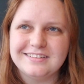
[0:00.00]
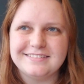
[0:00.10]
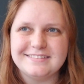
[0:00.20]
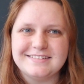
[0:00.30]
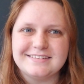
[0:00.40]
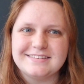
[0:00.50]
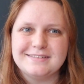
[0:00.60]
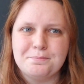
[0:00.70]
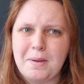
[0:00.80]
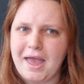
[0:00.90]
since
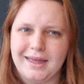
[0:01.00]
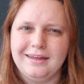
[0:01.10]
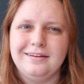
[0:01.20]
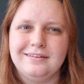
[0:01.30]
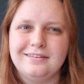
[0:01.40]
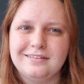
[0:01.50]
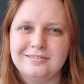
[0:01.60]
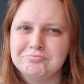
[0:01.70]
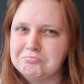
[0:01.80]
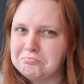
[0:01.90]
it's May,
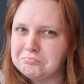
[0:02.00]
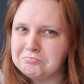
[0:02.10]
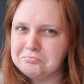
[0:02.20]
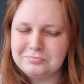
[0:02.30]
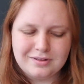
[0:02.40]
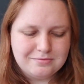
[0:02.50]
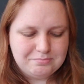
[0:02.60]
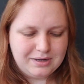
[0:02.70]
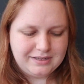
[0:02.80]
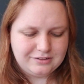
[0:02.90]

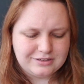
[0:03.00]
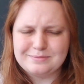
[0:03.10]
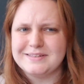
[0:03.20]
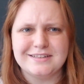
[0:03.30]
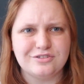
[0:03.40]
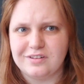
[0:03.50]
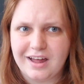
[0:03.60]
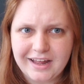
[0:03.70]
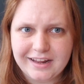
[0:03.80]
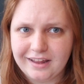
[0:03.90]
but Christmas in
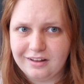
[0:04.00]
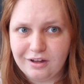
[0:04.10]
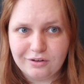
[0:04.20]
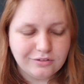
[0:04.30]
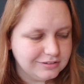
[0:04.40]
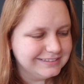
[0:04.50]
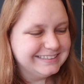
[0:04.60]
July, hello.